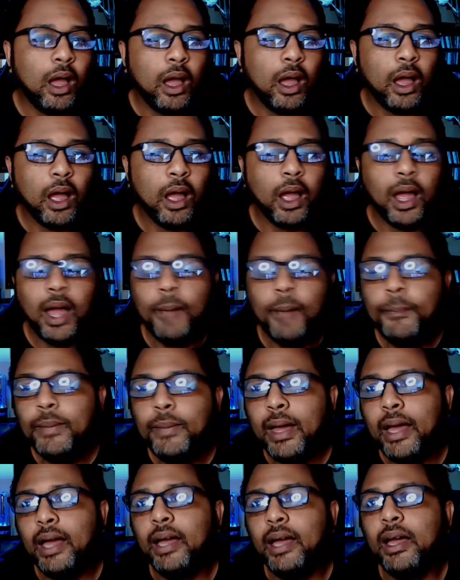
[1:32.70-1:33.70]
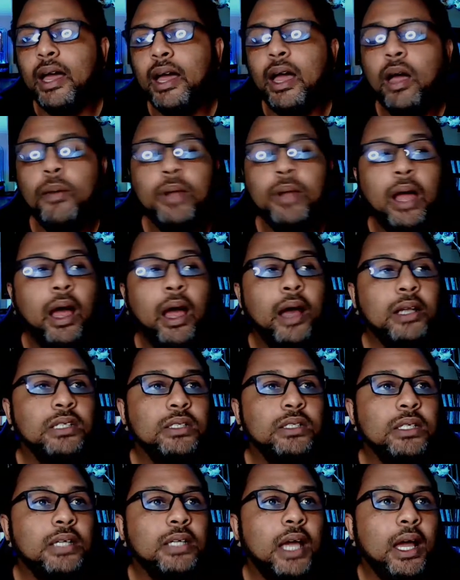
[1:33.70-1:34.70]
I'm
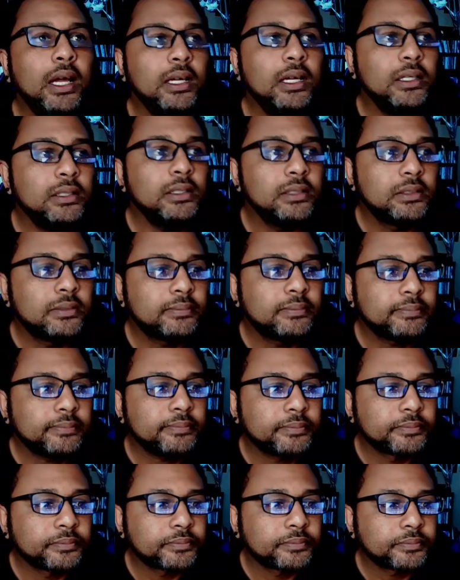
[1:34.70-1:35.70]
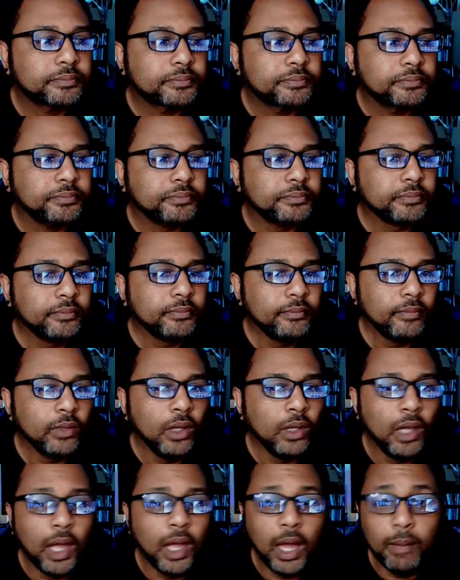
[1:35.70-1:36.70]
honestly, guys,
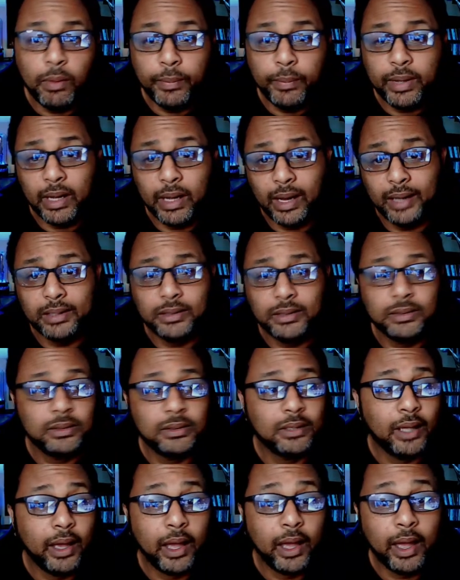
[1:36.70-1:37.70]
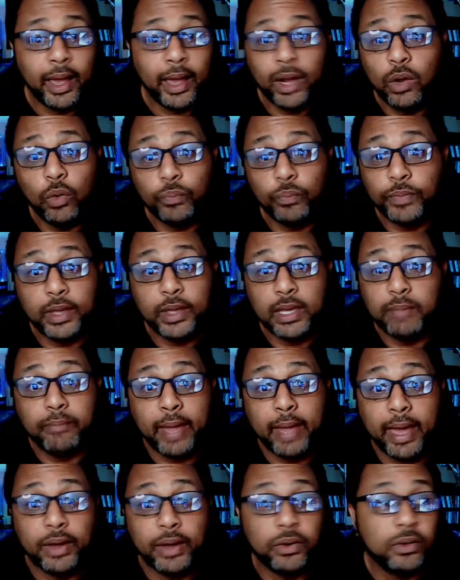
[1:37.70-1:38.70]
I'm gonna be honest, I don't think it
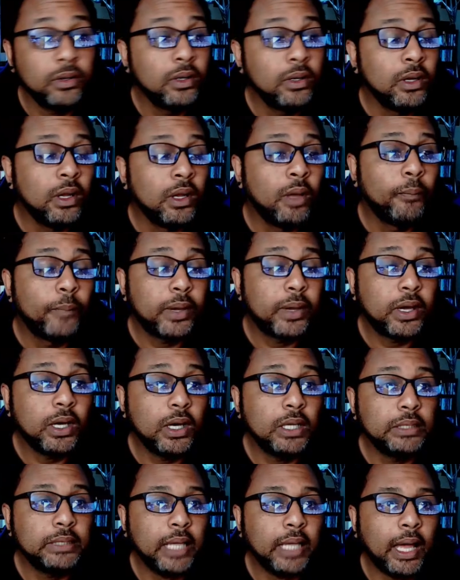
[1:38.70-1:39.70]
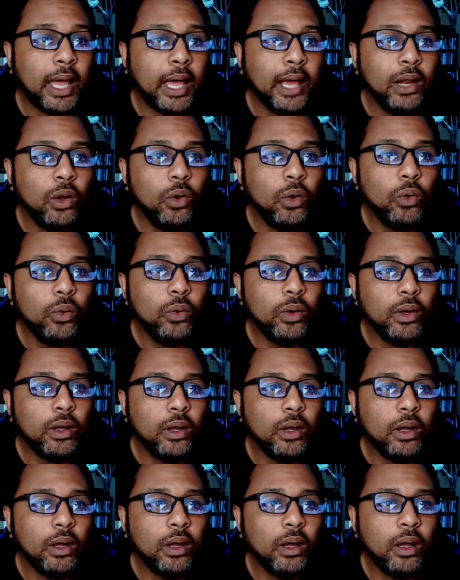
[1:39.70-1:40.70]
mattered because
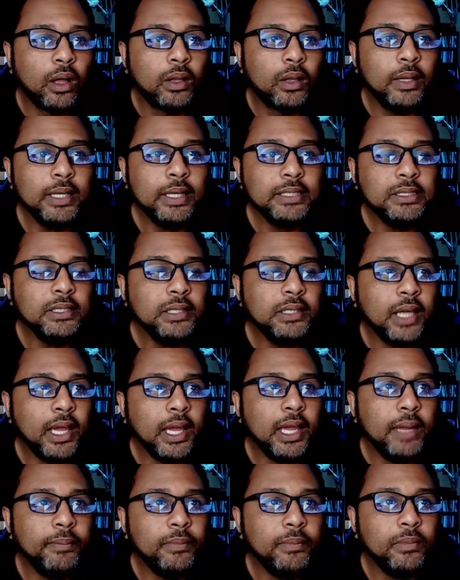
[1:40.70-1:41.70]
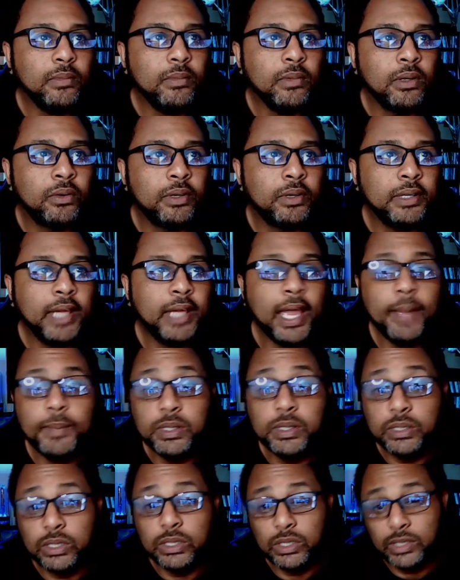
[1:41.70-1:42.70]
unless the game, you know, the game is
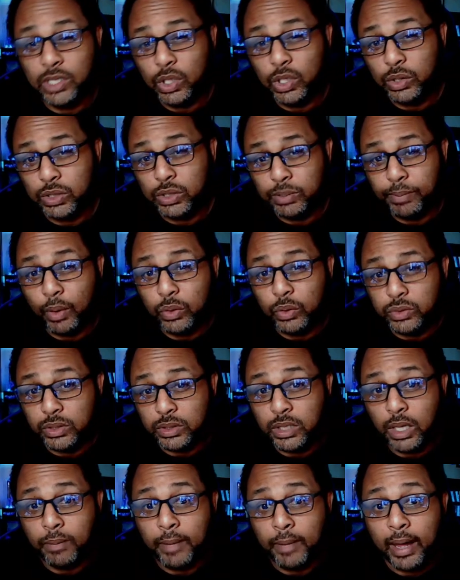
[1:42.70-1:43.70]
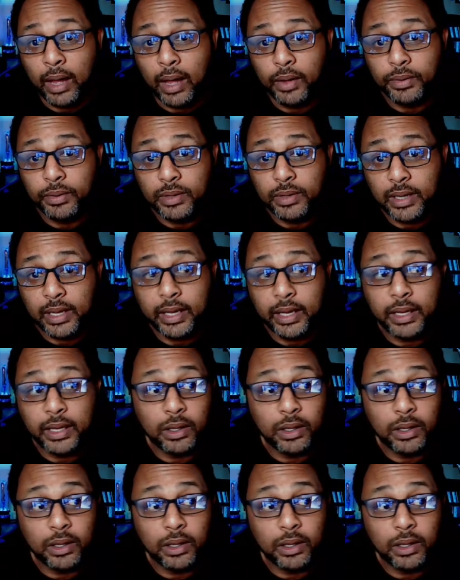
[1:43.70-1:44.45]
still supposed to come out in